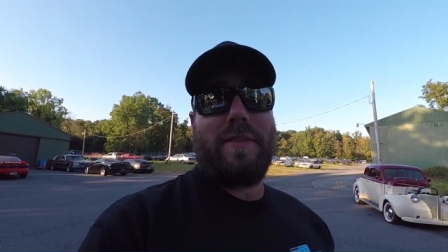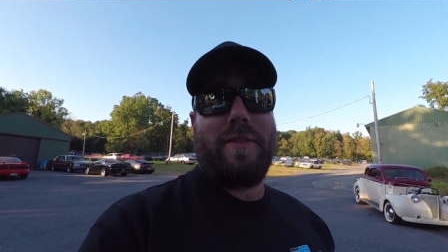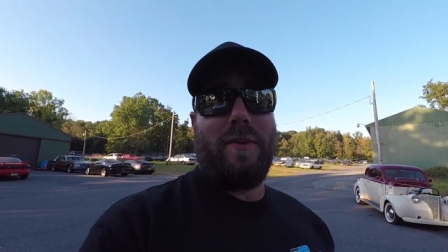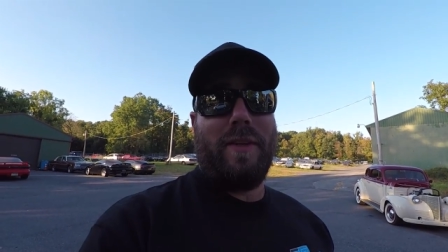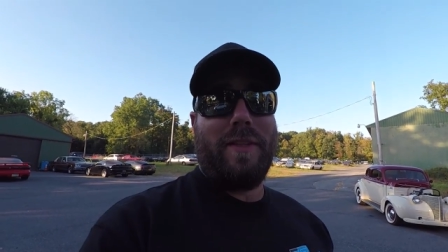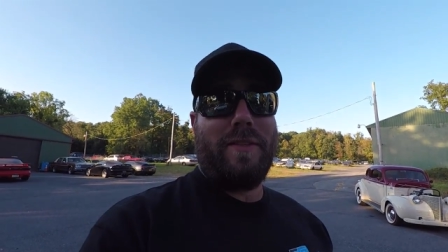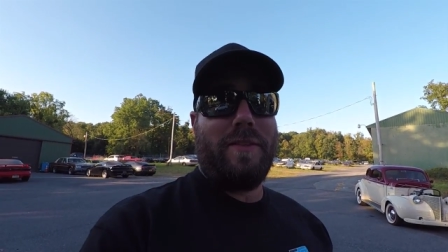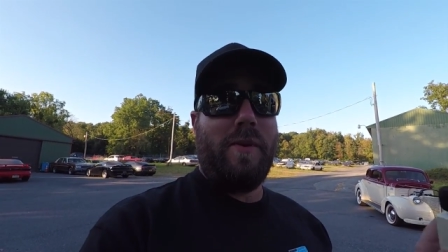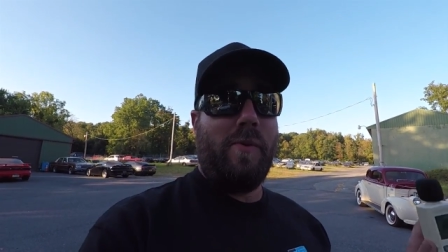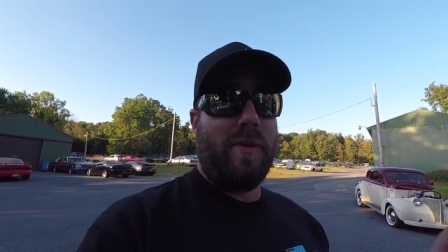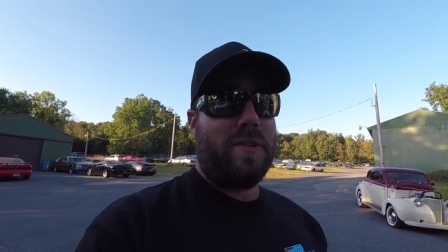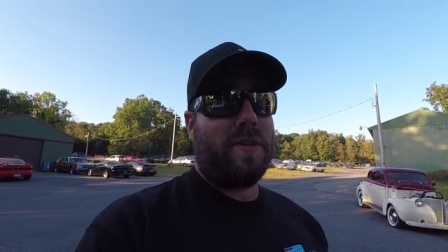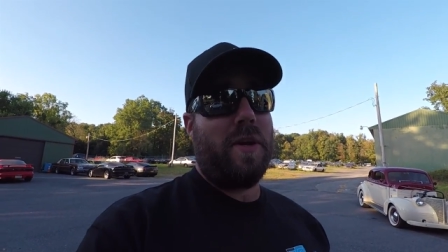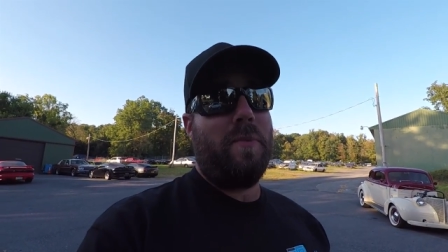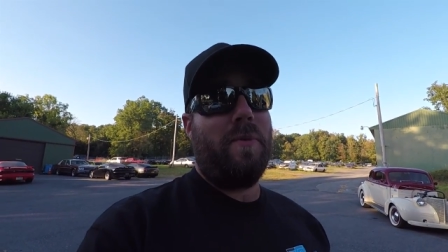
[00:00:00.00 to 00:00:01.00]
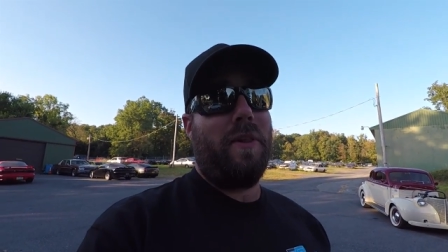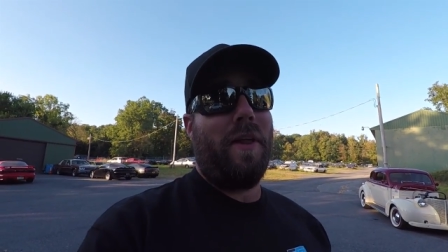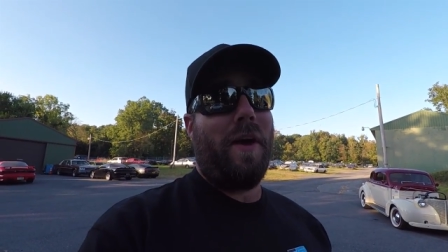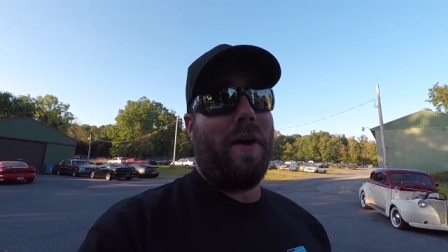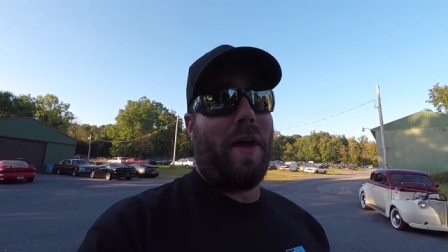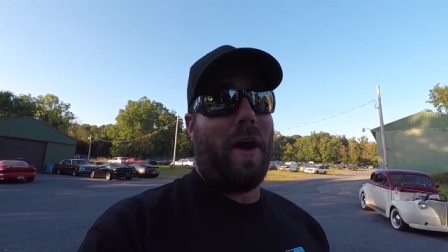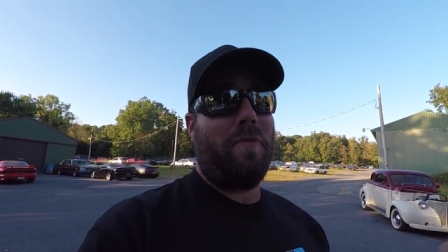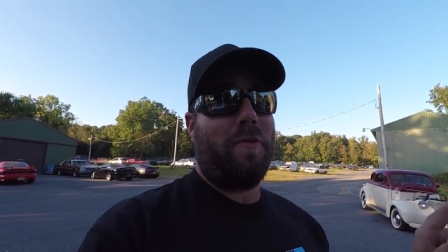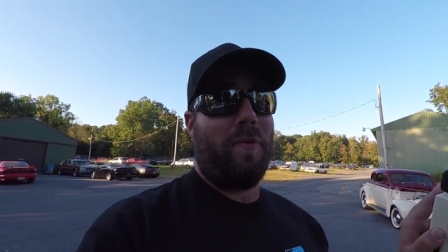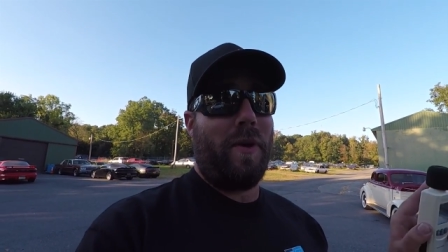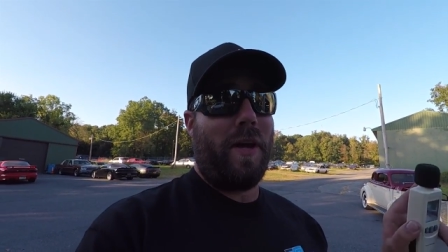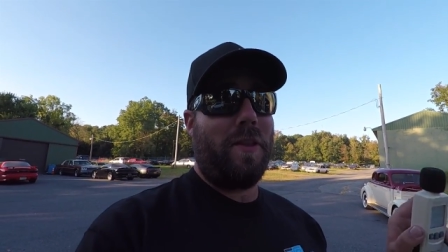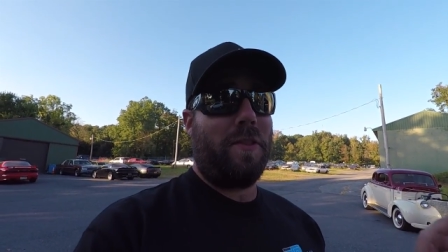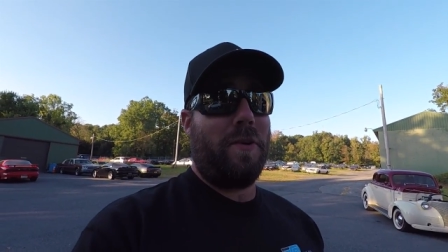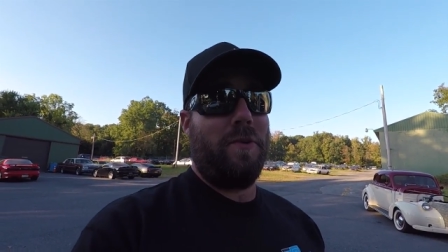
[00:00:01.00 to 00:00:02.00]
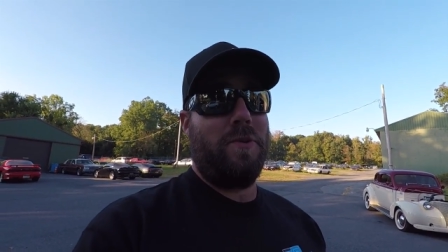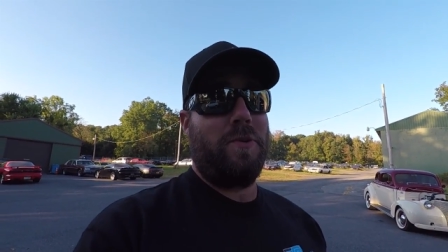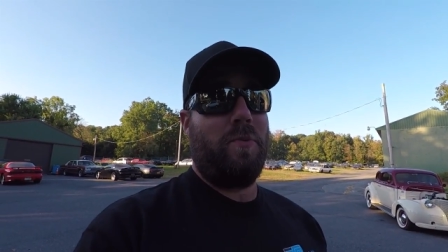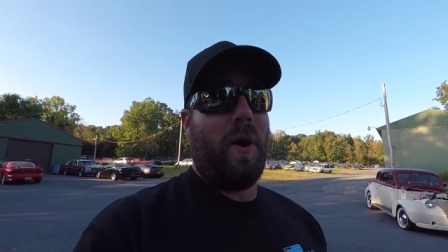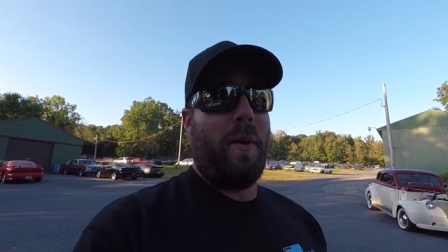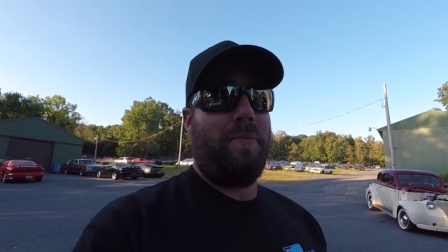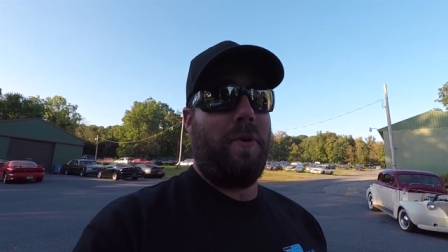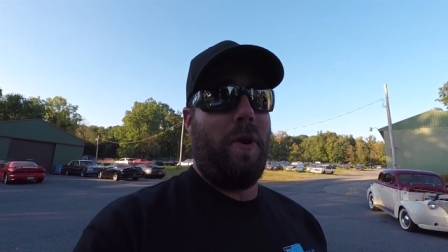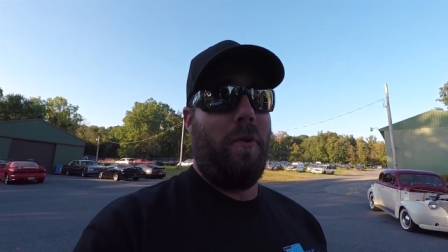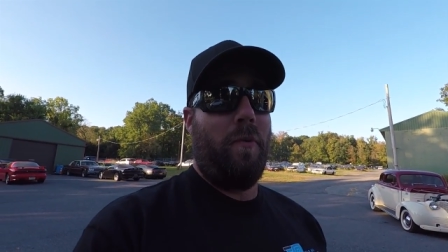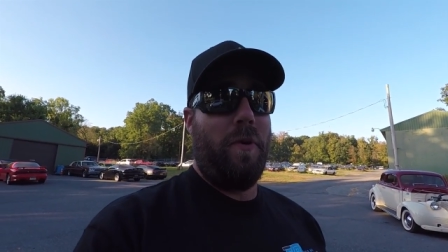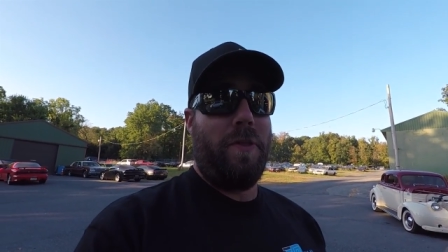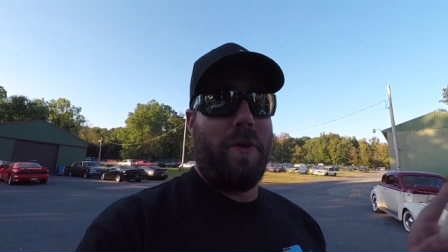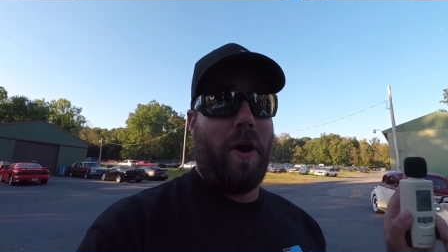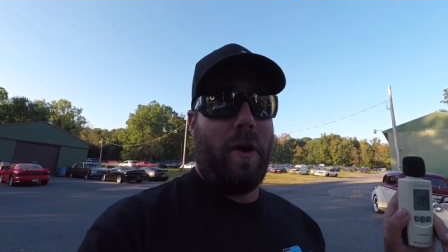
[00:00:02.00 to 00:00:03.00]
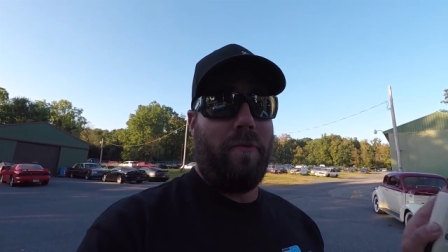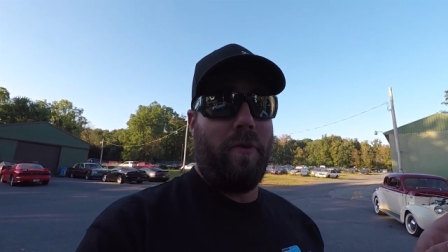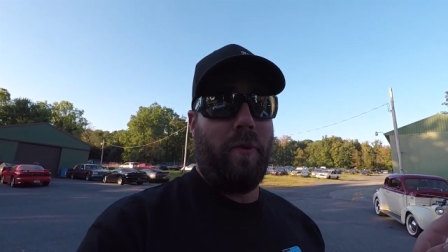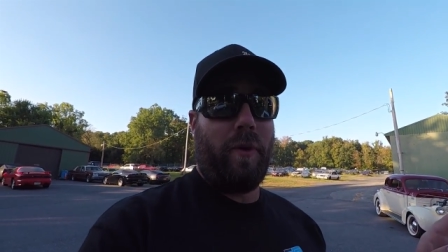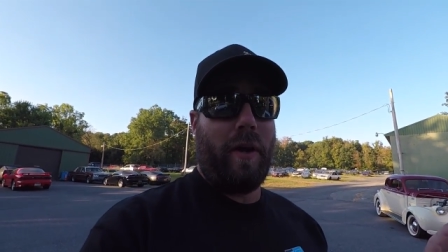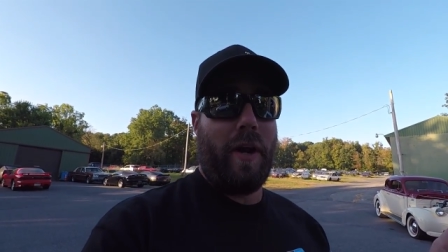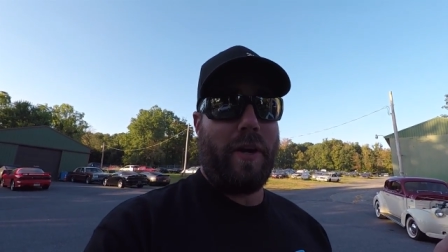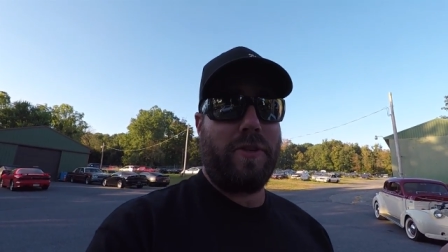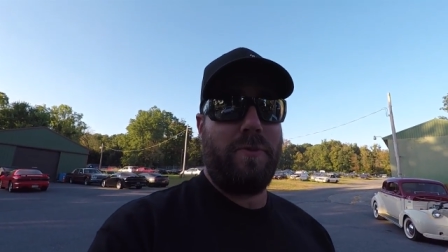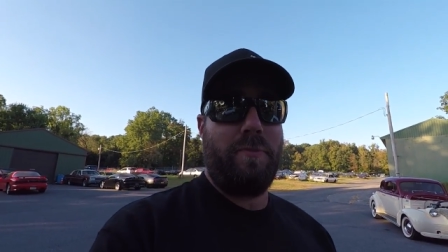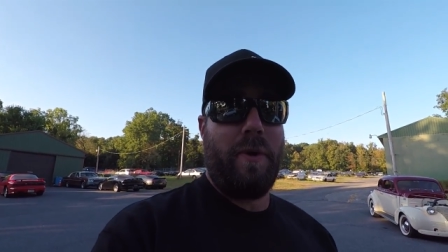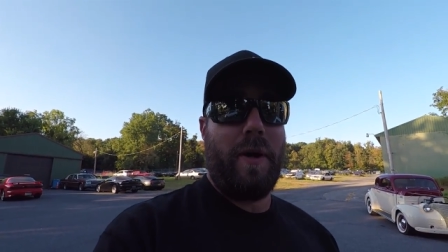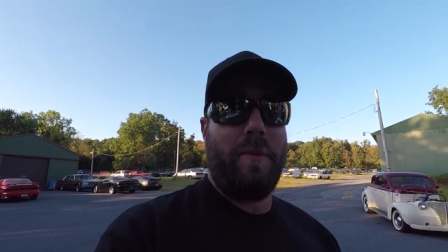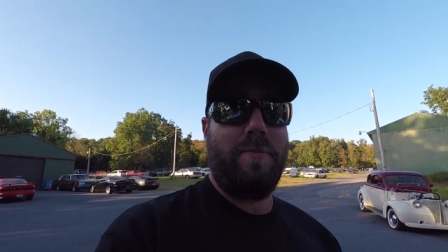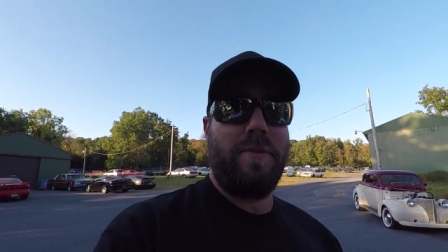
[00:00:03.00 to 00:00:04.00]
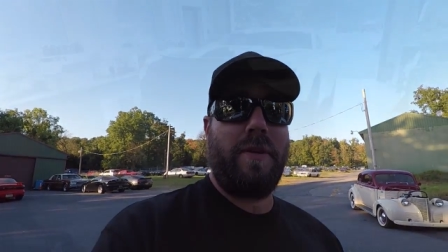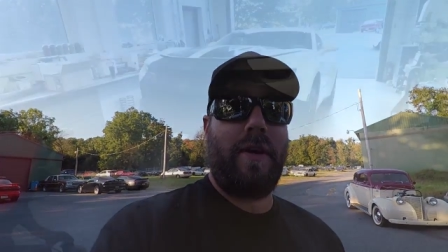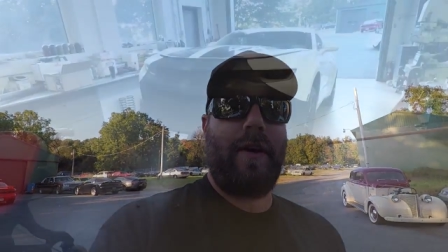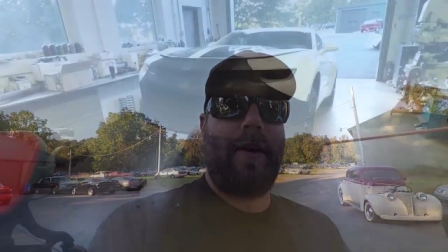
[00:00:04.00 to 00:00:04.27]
So let's see what it's gonna be like after we get those swapped out with the off-road connection pipes.